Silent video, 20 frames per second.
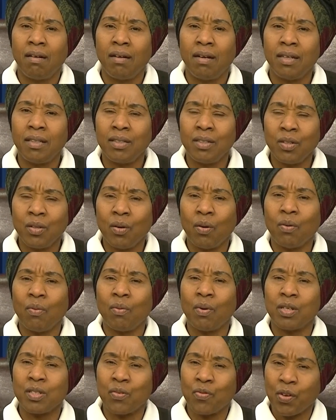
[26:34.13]
And you know
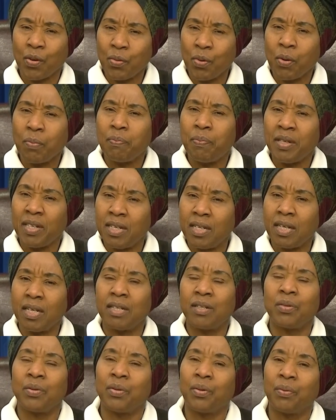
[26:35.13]
was very
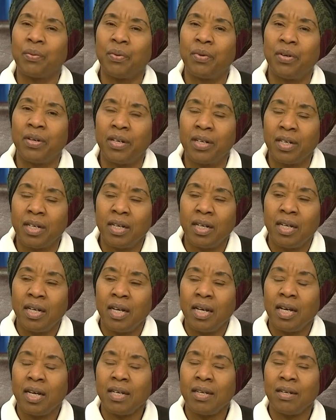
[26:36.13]
obedient to the word,
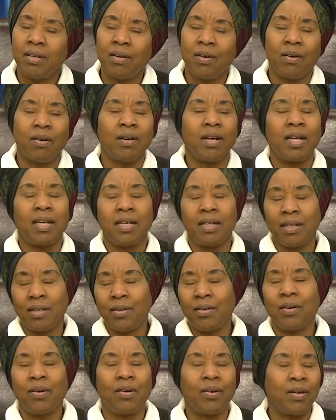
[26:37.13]
and you know and
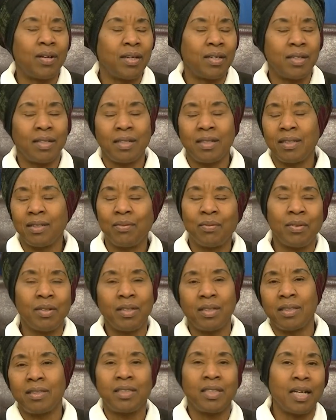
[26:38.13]
you know and
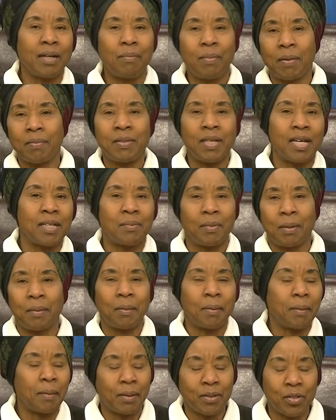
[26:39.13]
we she got baptized, blah
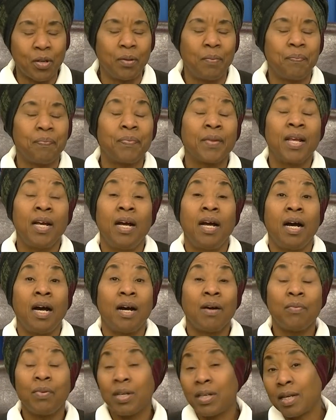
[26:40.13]
blah blah. So
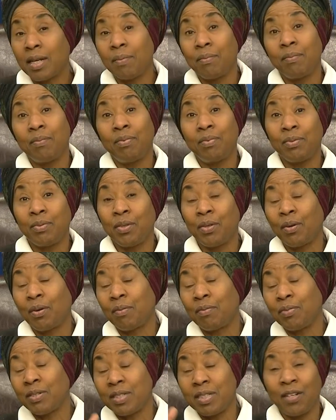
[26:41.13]
uh, we came, you
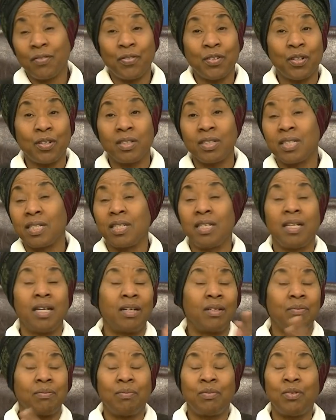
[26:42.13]
know with difficulty,
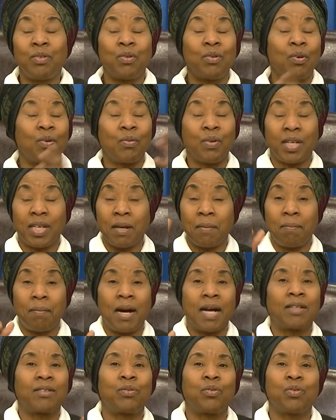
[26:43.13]
uh, you know we came
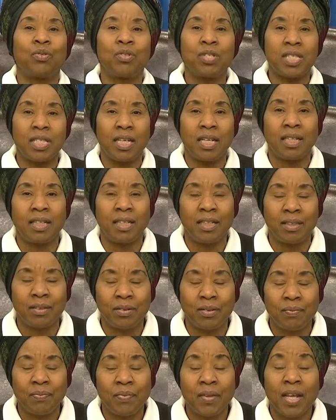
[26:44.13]
back to the state,
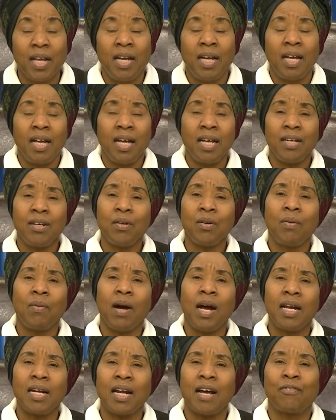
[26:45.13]
and you know
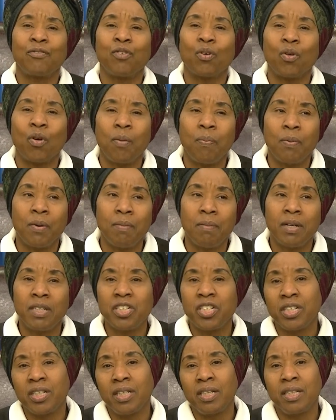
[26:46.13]
what? After a couple
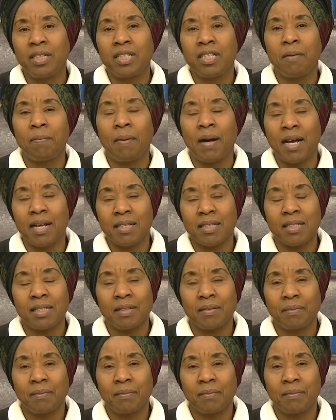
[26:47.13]
months, she she passed.